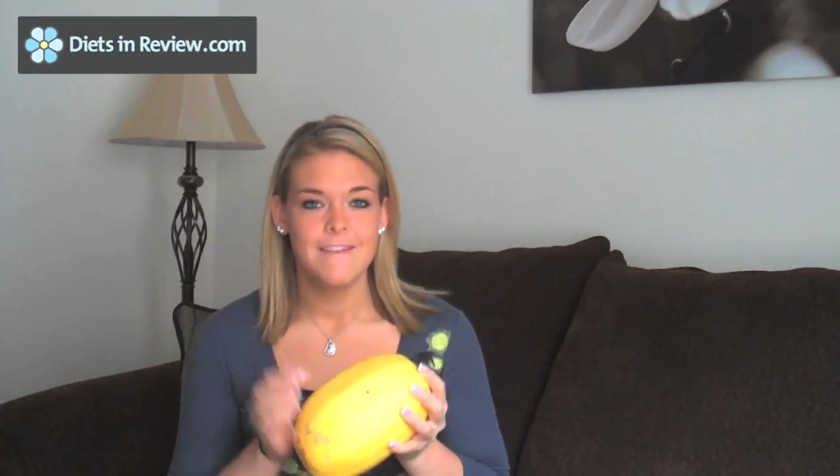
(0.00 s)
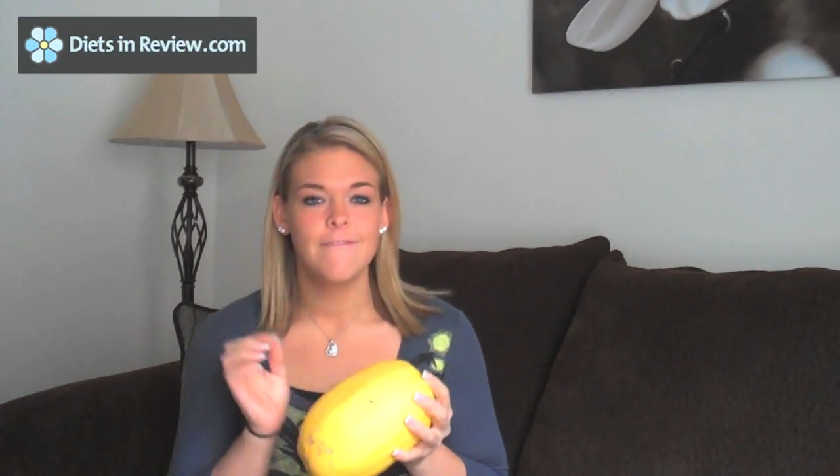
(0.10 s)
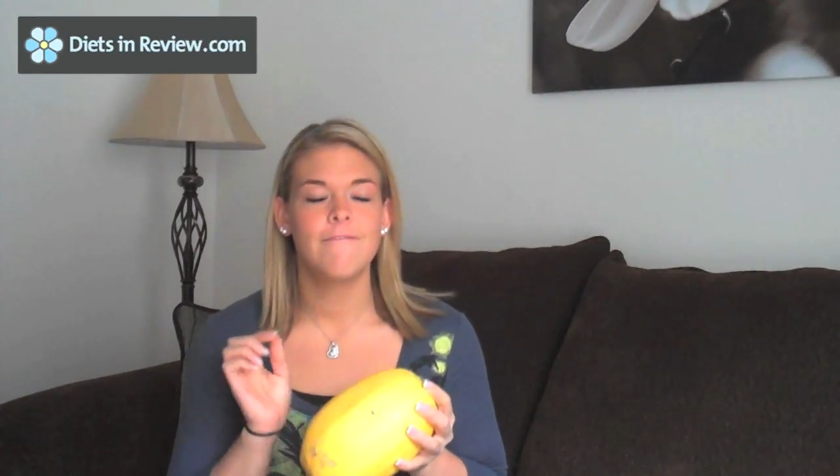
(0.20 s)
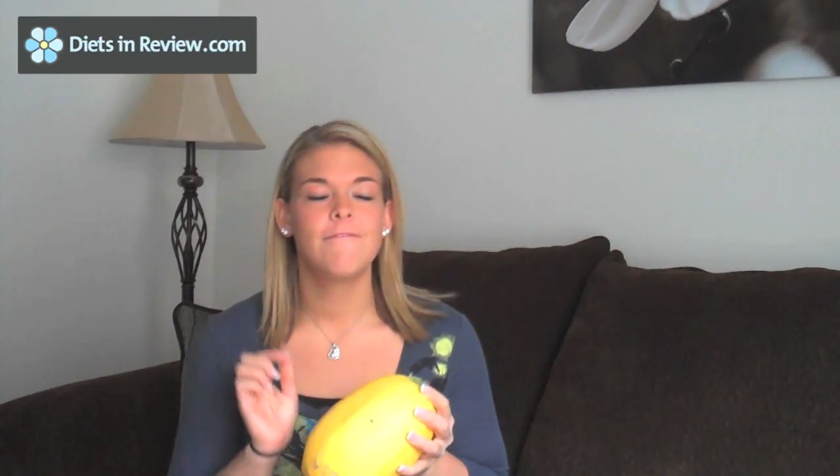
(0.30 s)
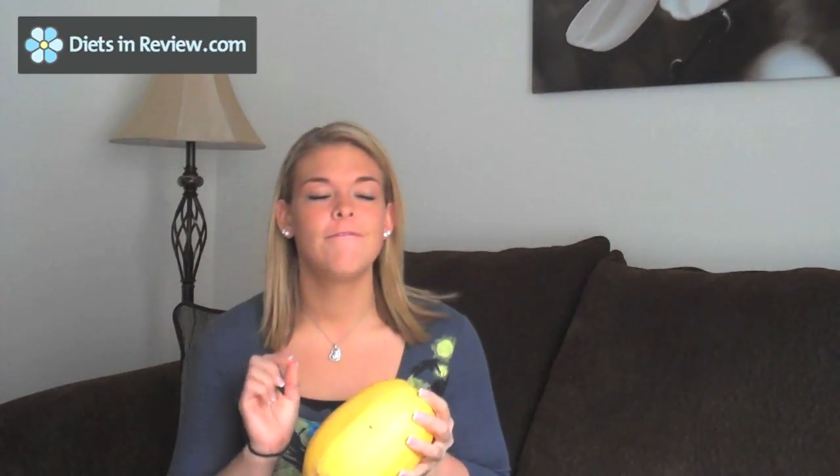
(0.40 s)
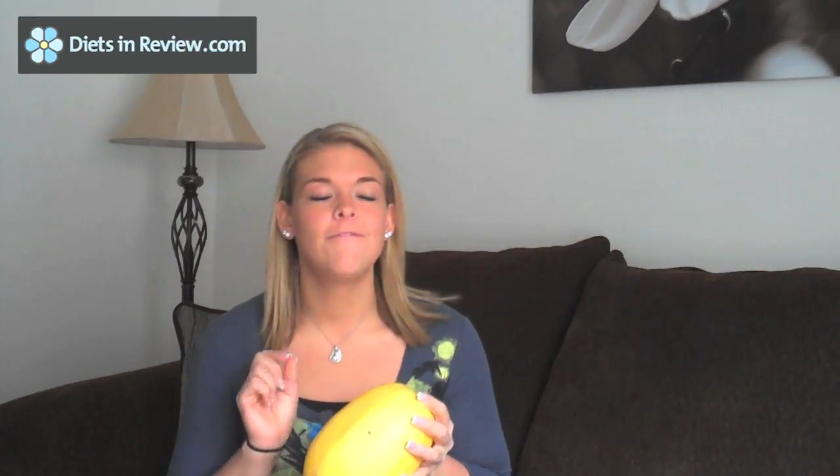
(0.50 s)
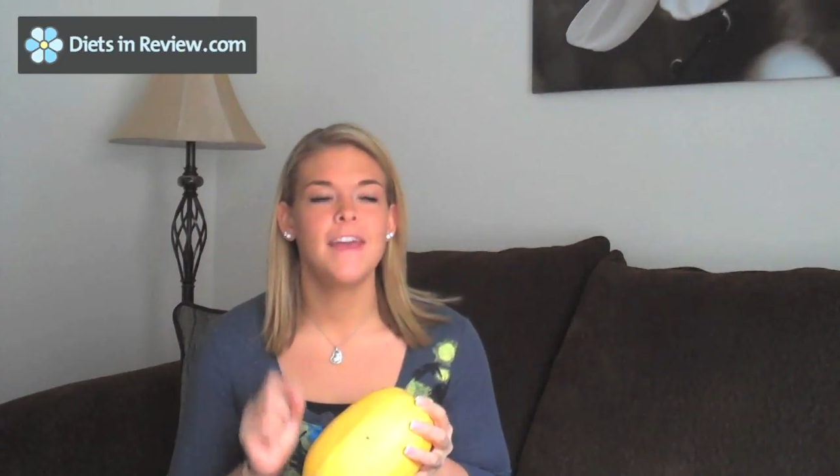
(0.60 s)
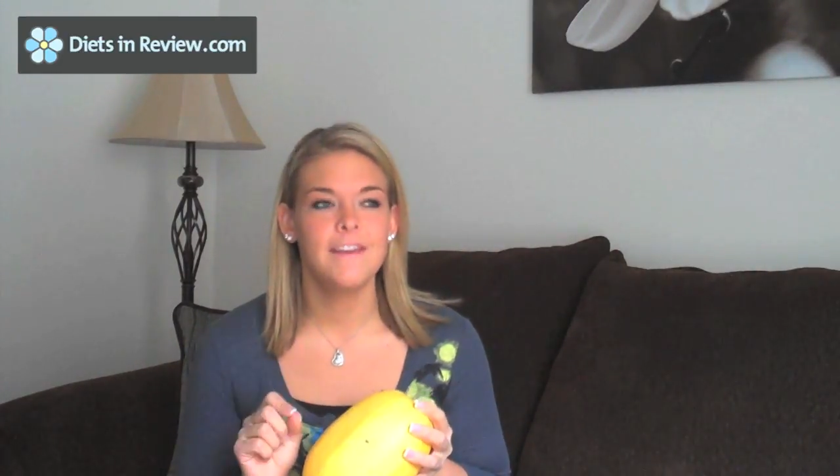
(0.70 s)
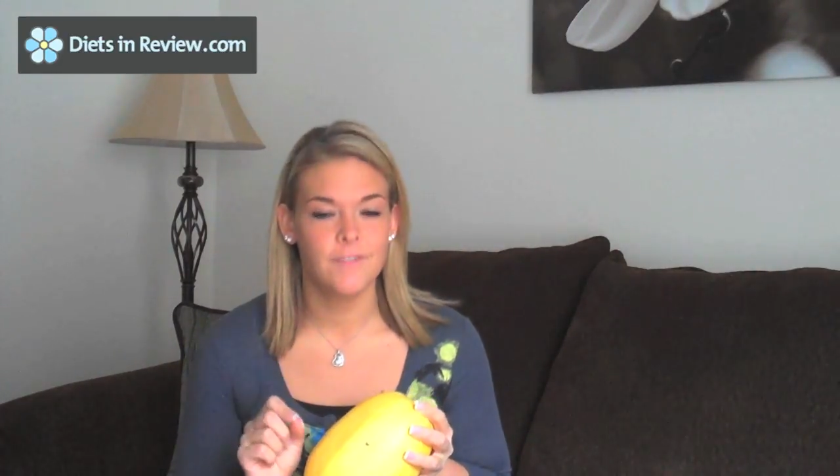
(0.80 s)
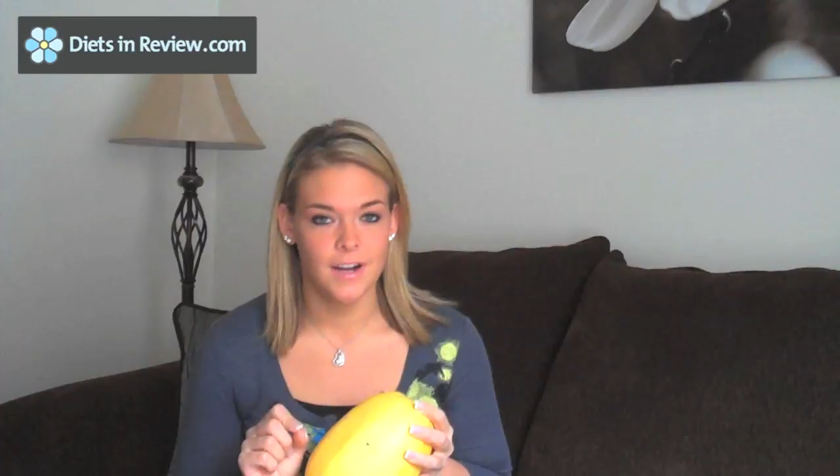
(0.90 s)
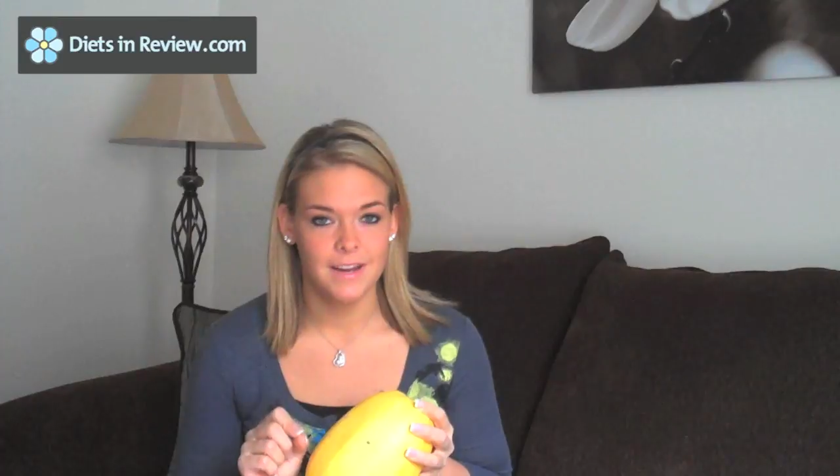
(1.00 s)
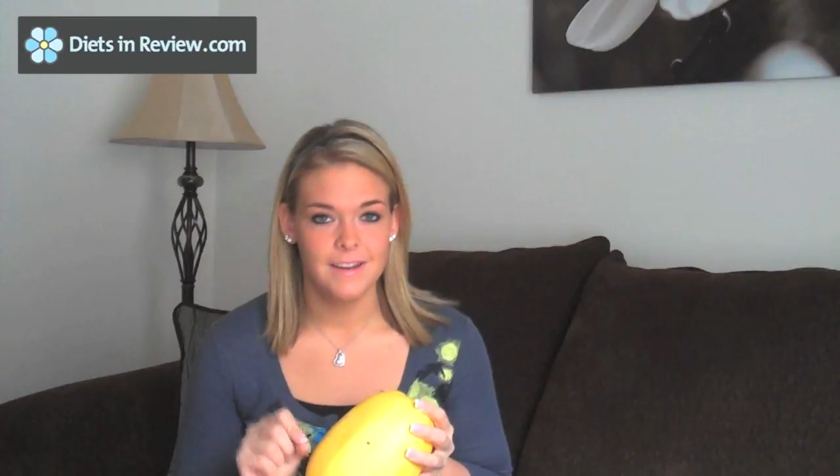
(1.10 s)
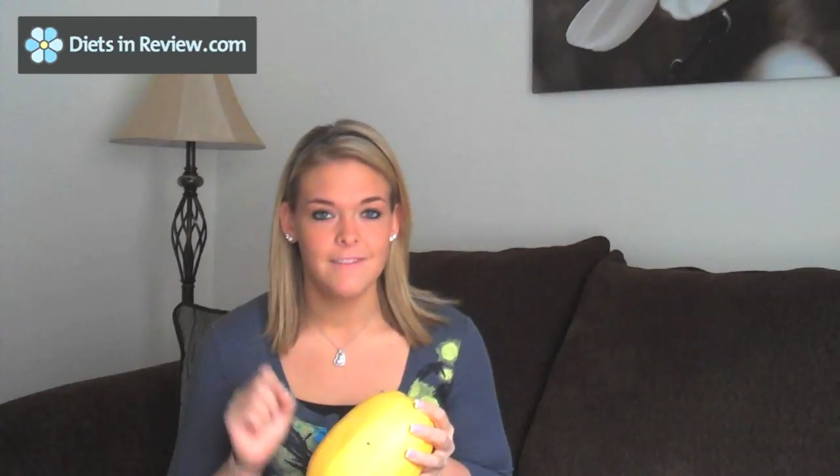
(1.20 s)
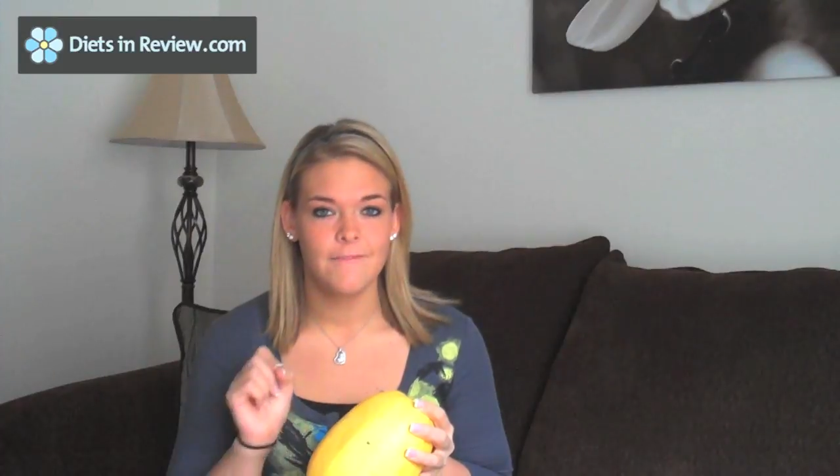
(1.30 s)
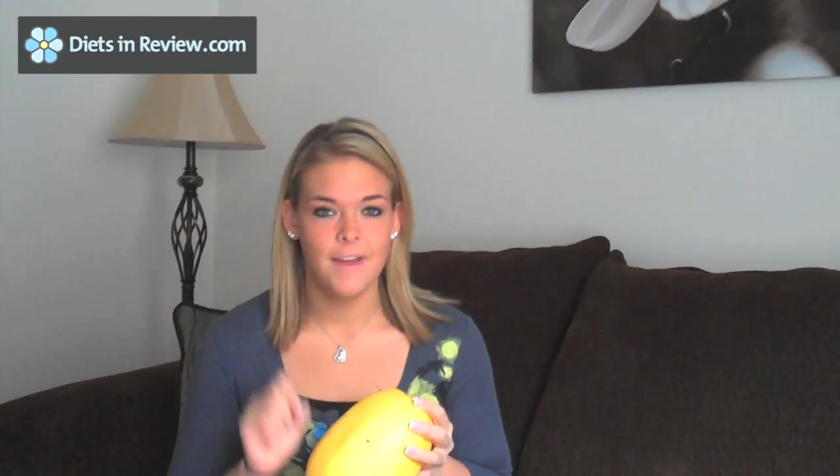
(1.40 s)
favorite
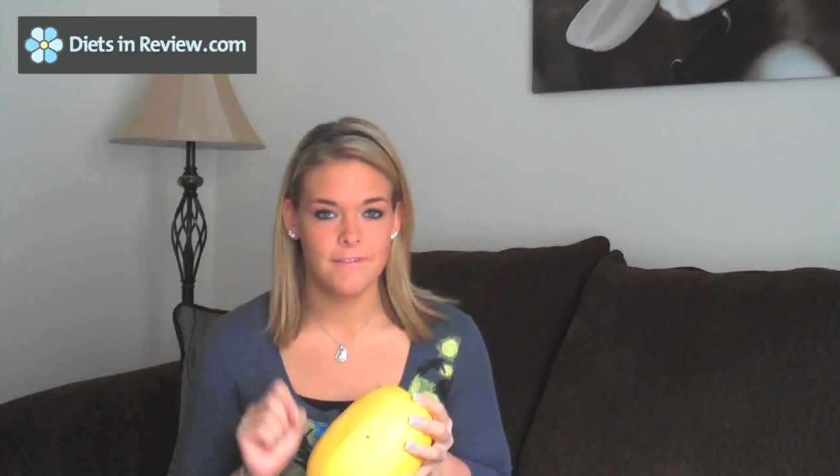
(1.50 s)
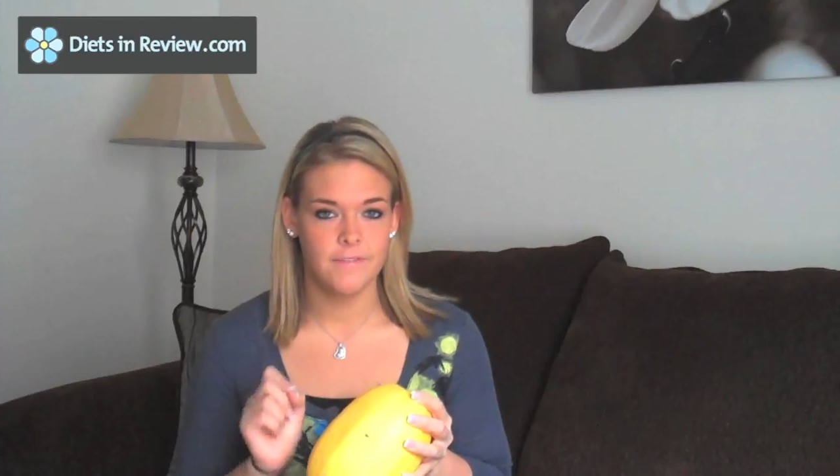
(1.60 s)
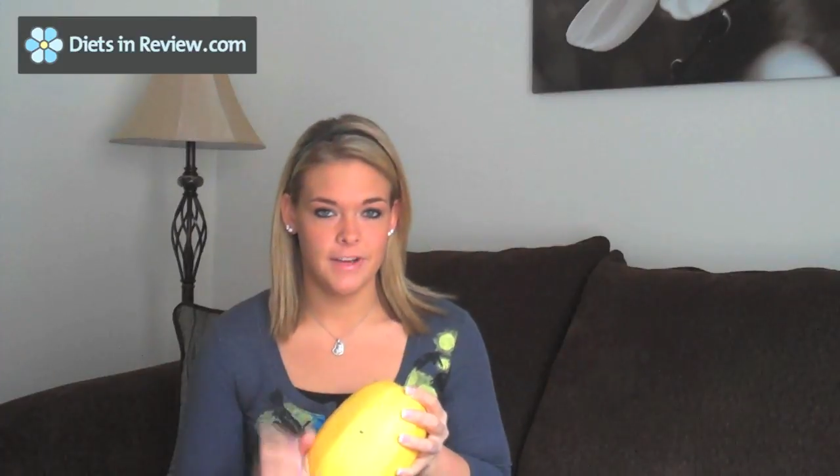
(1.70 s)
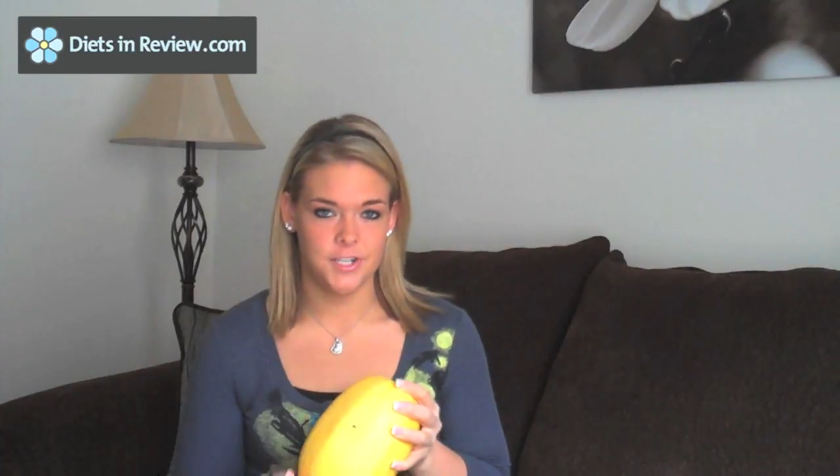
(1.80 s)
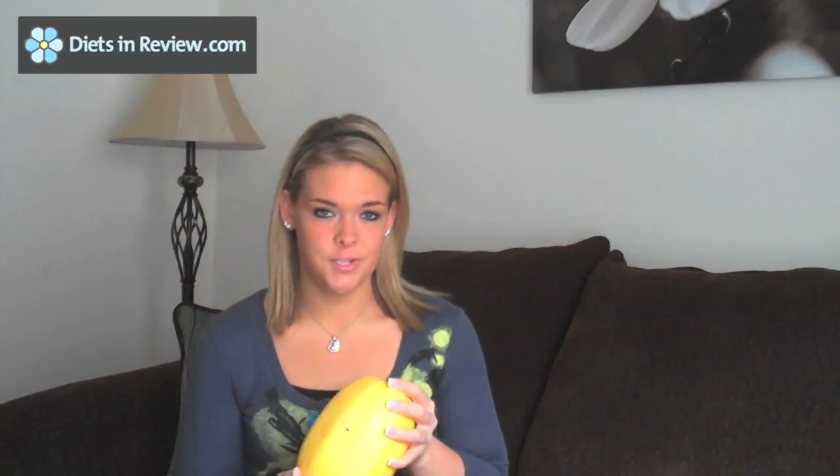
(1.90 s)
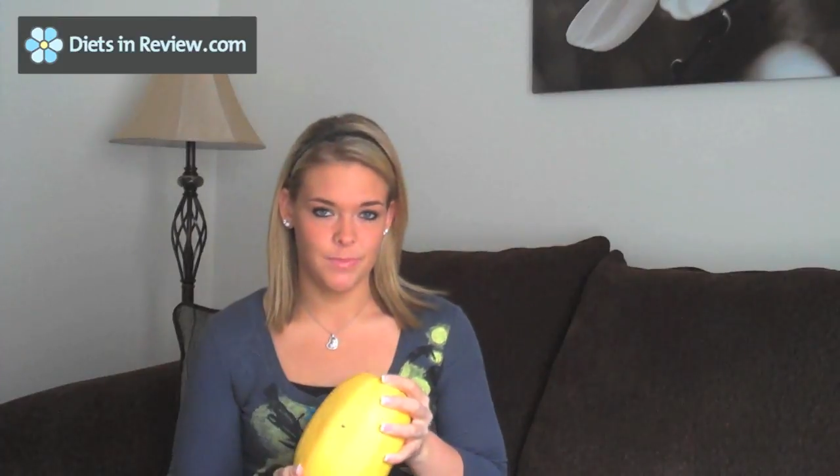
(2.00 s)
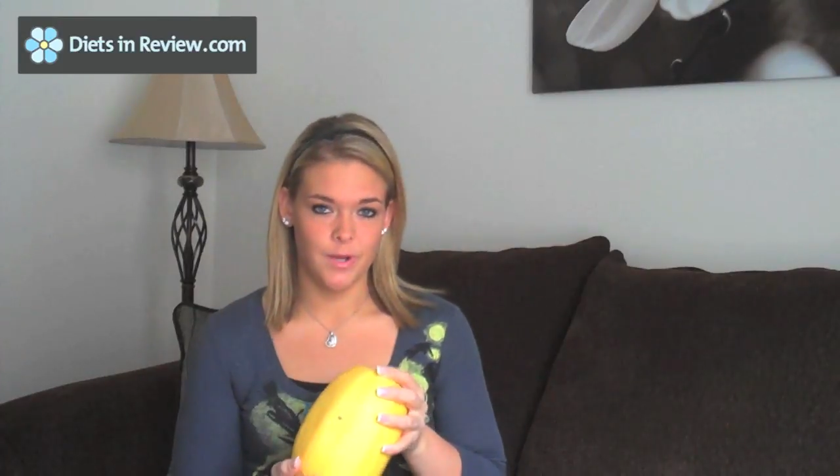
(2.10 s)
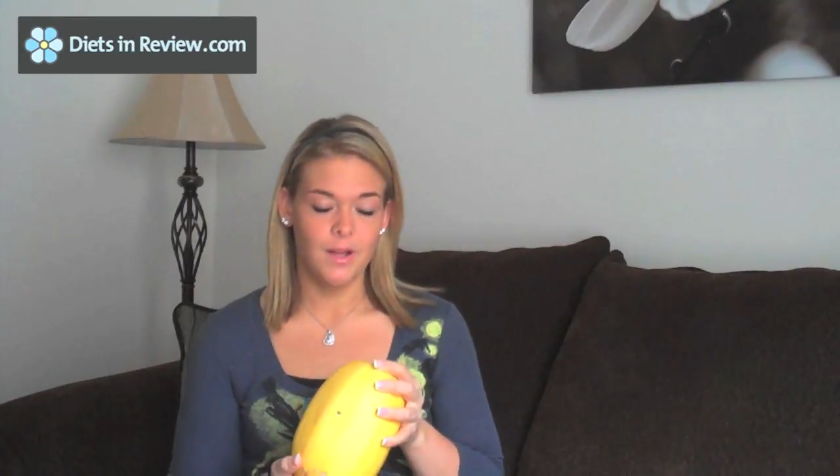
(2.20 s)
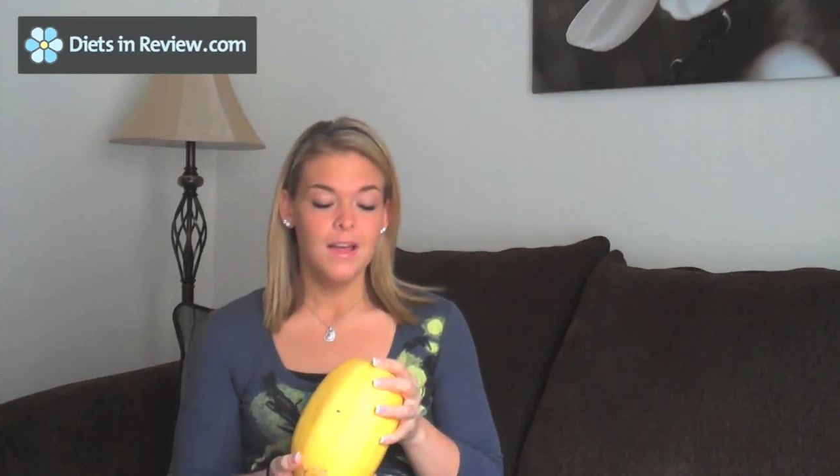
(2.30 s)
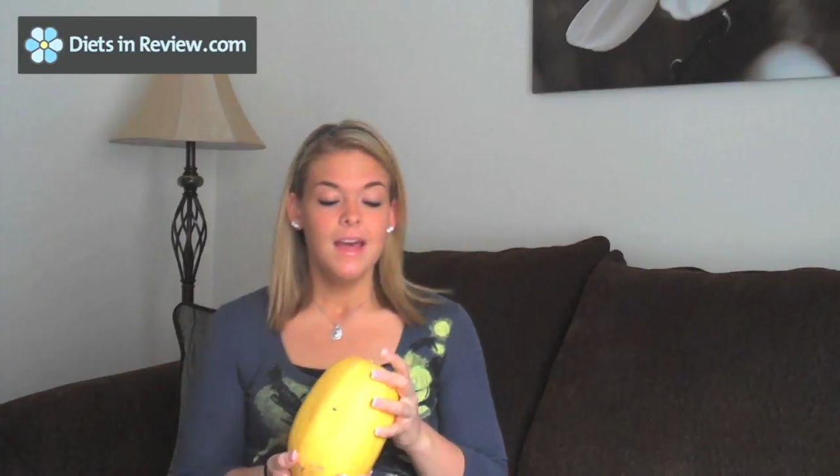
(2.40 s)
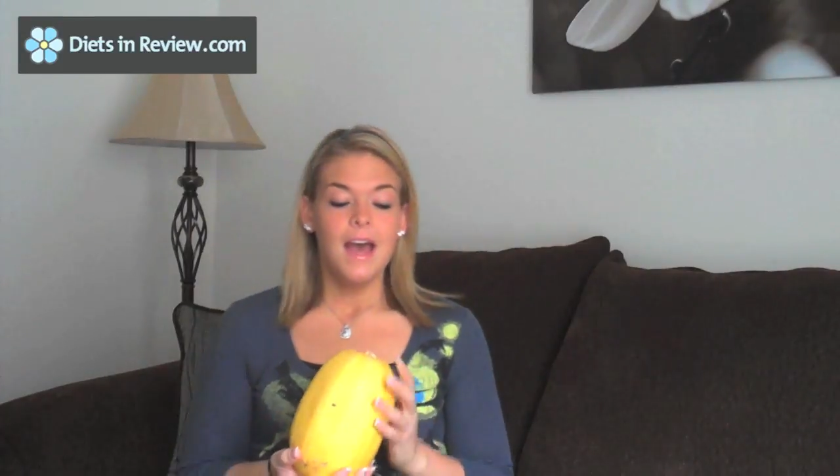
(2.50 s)
vegetable.